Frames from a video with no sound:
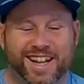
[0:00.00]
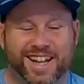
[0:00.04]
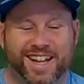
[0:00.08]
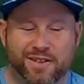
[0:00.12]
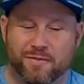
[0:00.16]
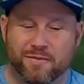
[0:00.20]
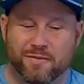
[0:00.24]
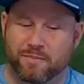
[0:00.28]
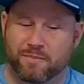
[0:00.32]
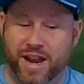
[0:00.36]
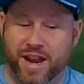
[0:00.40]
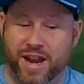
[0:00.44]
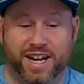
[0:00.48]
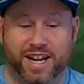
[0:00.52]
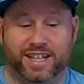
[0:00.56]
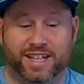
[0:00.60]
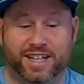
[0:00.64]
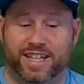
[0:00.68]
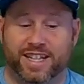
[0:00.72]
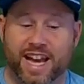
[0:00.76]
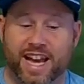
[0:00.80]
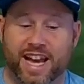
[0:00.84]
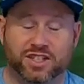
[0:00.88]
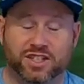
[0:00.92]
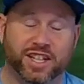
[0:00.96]
made it and
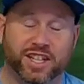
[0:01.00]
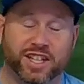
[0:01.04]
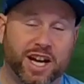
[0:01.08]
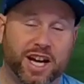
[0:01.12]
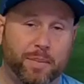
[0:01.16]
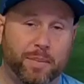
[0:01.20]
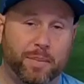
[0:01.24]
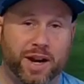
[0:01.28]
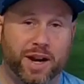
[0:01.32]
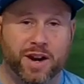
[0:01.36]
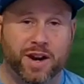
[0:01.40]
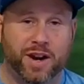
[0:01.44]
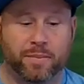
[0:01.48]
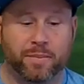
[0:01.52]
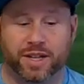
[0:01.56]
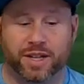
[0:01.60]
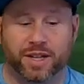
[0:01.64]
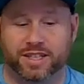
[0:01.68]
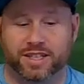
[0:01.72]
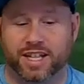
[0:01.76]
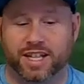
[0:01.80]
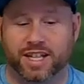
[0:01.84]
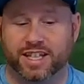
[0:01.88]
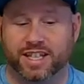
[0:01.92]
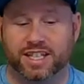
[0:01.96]
actually got a better number because
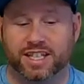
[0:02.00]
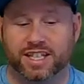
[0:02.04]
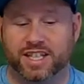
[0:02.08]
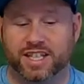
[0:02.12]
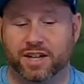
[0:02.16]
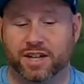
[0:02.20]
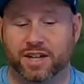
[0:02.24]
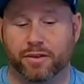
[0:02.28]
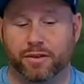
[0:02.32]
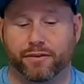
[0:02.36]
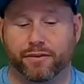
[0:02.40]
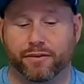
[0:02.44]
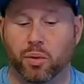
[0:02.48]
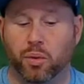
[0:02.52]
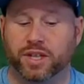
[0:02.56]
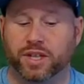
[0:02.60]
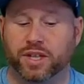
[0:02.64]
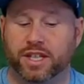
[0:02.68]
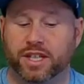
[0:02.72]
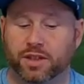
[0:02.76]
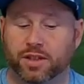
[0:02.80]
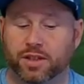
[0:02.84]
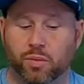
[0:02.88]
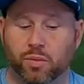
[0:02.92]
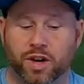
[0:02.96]
I think he's down to 14
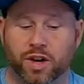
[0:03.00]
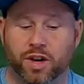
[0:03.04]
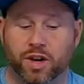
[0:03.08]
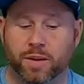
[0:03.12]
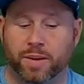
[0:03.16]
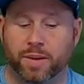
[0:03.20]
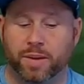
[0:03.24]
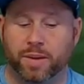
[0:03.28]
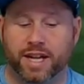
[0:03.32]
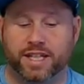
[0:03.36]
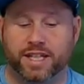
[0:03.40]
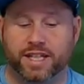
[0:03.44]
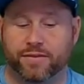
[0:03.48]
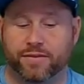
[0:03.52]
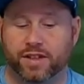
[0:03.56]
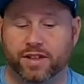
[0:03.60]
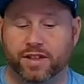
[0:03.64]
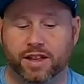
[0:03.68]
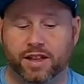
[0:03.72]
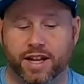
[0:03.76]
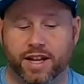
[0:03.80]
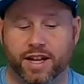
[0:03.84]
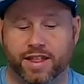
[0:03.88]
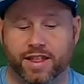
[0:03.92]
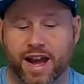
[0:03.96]
to 1, but I definitely
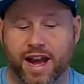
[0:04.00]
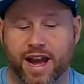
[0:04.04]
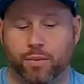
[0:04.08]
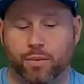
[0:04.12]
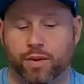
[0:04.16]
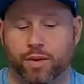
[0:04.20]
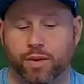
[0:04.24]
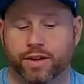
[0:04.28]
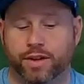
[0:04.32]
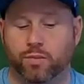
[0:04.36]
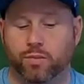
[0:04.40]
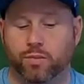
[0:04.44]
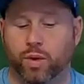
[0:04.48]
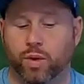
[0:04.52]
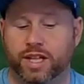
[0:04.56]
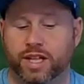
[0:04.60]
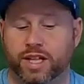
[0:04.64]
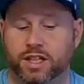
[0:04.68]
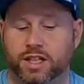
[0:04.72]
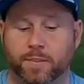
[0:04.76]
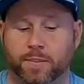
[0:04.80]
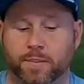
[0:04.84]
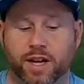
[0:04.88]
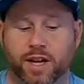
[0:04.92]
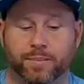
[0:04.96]
like that one. What he's
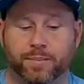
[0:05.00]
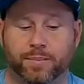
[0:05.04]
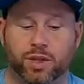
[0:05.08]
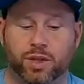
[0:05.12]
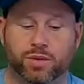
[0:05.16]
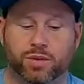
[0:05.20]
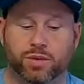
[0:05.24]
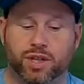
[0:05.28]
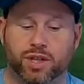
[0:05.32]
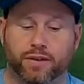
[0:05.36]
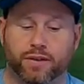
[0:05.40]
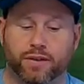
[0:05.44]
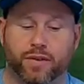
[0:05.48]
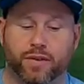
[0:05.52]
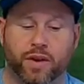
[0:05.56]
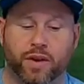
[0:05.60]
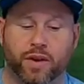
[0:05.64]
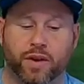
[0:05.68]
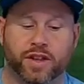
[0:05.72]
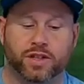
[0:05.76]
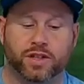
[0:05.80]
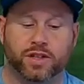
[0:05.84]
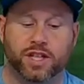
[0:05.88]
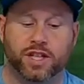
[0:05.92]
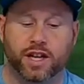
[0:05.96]
been up to so far
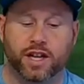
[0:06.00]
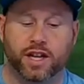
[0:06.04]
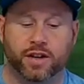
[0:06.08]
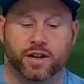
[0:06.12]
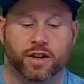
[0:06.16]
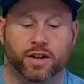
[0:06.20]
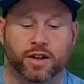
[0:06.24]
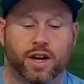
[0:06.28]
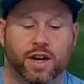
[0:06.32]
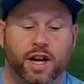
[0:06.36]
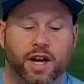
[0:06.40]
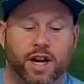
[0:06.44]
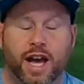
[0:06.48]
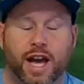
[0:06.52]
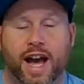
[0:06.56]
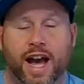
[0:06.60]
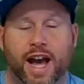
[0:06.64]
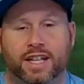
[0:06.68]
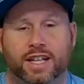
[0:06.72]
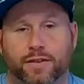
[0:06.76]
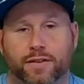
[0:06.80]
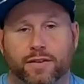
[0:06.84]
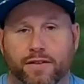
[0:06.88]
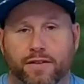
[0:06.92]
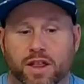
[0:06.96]
this year has a
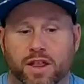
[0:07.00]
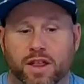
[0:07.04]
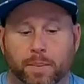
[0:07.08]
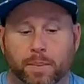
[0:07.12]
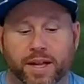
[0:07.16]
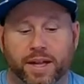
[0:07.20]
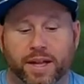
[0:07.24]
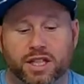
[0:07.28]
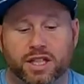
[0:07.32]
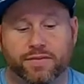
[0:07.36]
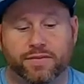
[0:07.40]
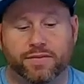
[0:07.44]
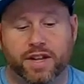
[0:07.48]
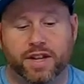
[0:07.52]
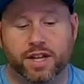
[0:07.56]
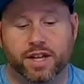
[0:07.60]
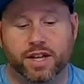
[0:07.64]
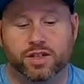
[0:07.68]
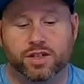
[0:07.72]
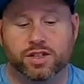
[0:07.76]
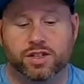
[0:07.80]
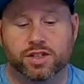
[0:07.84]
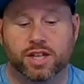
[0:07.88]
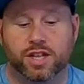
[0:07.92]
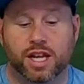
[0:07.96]
fifth place
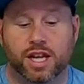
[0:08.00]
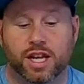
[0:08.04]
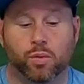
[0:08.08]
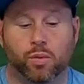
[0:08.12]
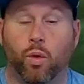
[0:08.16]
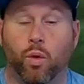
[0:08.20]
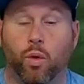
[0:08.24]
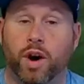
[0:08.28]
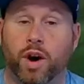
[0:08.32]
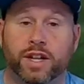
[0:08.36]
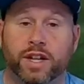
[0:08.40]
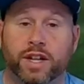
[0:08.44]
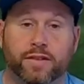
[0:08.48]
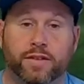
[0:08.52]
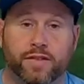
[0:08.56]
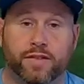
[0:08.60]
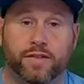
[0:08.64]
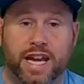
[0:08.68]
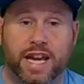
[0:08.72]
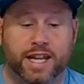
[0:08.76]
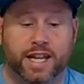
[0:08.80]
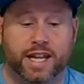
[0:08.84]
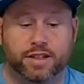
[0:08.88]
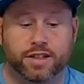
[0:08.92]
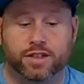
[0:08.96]
finish. He won in
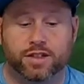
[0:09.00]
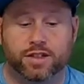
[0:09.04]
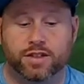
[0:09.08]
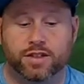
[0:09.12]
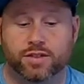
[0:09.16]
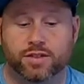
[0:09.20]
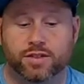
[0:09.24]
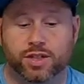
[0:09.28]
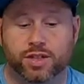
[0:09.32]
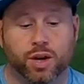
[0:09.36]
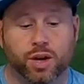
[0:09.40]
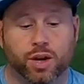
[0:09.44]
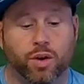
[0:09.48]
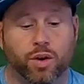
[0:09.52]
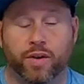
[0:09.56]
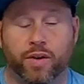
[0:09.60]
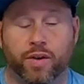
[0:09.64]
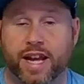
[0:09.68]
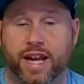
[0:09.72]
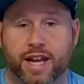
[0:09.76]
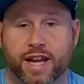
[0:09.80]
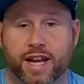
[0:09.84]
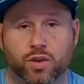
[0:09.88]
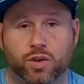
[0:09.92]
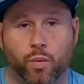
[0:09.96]
Vegas, so already
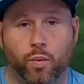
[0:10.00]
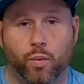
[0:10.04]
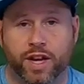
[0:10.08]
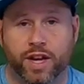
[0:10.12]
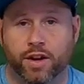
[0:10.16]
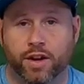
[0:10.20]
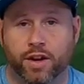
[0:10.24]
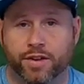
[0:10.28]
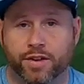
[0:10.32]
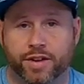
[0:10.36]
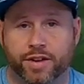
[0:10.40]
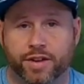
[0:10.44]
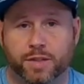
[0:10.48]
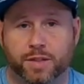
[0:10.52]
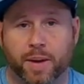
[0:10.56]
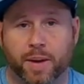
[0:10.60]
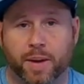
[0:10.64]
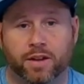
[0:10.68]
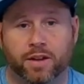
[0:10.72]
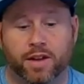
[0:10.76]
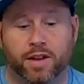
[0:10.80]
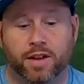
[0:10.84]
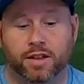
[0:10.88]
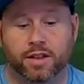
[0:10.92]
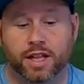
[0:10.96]
has a win under his belt
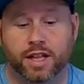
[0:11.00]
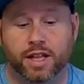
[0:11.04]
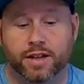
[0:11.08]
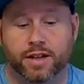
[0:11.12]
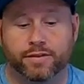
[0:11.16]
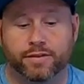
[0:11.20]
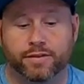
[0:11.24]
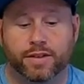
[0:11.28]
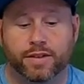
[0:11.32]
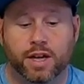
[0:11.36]
on LIV